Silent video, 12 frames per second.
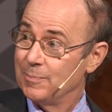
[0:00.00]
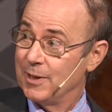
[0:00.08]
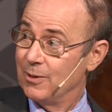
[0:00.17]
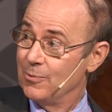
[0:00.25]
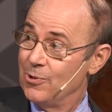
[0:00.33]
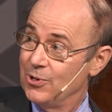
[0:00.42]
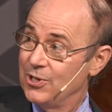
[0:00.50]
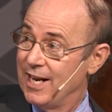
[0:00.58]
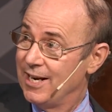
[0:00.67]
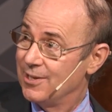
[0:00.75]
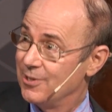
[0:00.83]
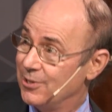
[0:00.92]
but it won't
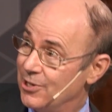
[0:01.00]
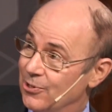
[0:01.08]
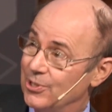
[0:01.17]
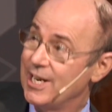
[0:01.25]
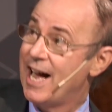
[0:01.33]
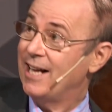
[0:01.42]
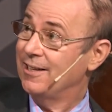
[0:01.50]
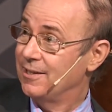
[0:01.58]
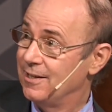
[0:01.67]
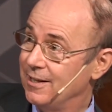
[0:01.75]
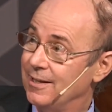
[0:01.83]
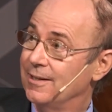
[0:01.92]
change the
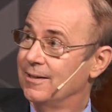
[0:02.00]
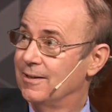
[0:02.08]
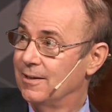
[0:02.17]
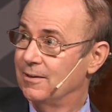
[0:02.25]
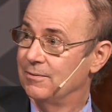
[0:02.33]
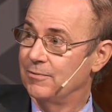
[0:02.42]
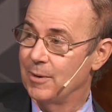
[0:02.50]
totality of